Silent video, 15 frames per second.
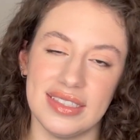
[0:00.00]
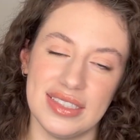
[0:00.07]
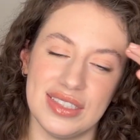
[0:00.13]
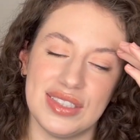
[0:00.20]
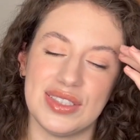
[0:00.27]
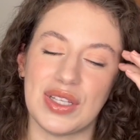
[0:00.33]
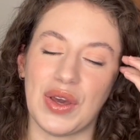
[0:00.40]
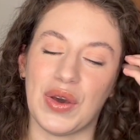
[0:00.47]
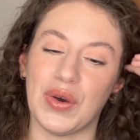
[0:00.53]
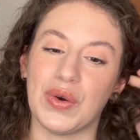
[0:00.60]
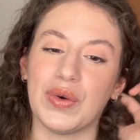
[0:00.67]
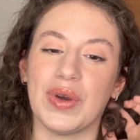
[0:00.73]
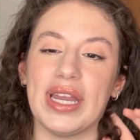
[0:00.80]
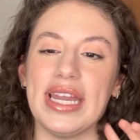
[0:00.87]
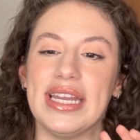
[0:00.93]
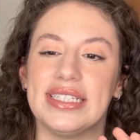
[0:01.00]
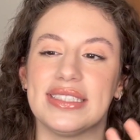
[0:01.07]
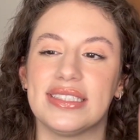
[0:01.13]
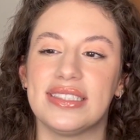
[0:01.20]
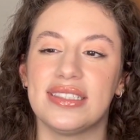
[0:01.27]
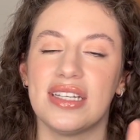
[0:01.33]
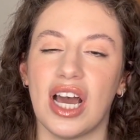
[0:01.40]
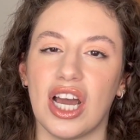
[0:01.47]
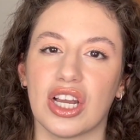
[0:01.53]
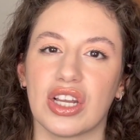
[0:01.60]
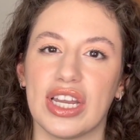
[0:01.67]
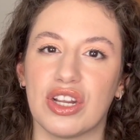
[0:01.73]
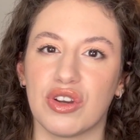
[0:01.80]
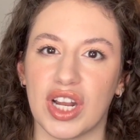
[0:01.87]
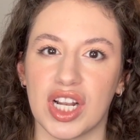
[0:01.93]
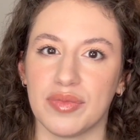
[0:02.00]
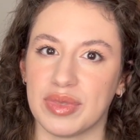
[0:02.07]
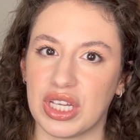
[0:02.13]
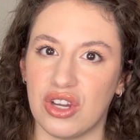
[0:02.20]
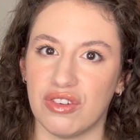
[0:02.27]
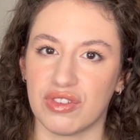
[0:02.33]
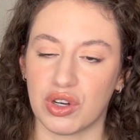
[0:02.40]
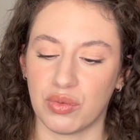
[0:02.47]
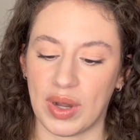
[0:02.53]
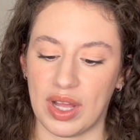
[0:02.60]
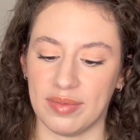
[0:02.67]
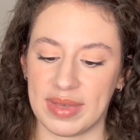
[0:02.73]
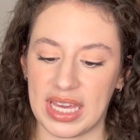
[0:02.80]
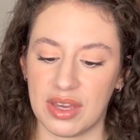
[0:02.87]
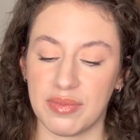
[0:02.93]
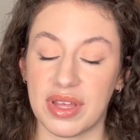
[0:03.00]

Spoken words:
So it's not incredibly overwhelming,